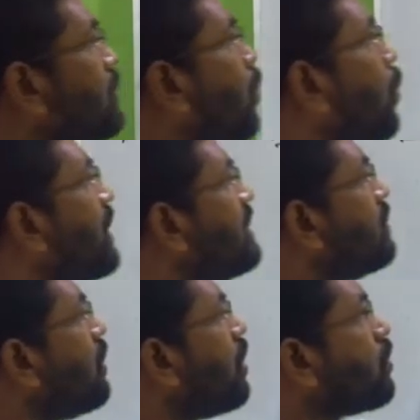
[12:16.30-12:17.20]
will you
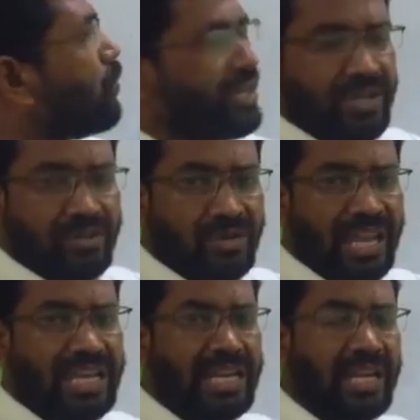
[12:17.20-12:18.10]
or won't you,
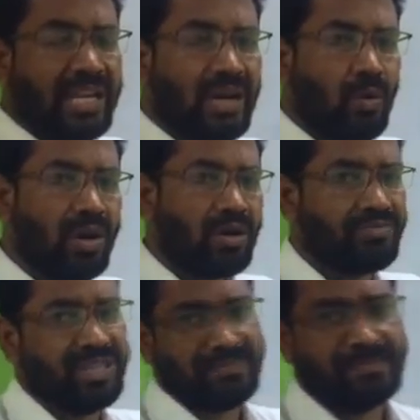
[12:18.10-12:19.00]
any one
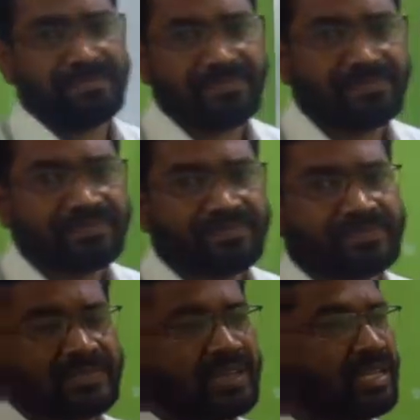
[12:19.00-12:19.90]
of them,
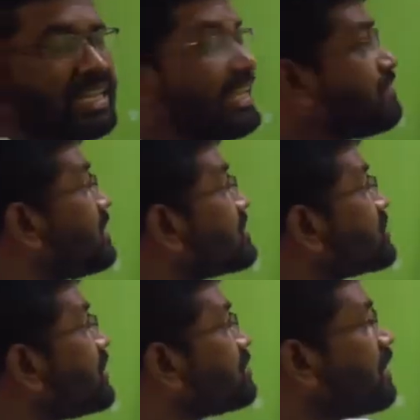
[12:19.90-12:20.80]
if the
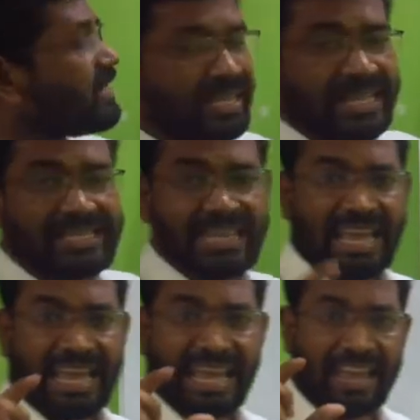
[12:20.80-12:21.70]
statement is
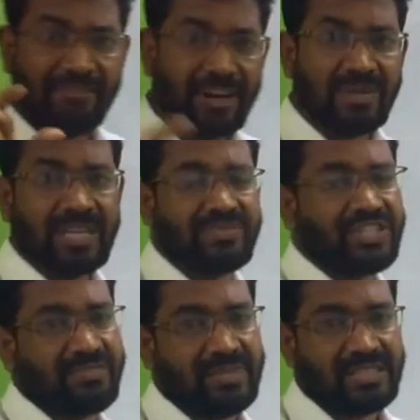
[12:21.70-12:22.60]
affirmative
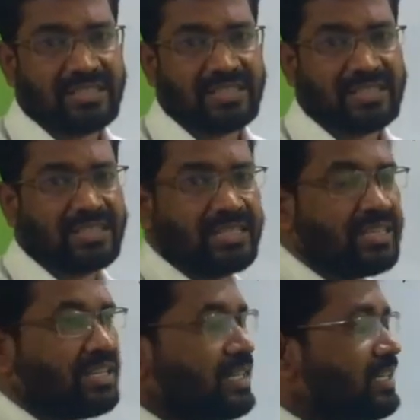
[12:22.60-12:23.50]
statement. The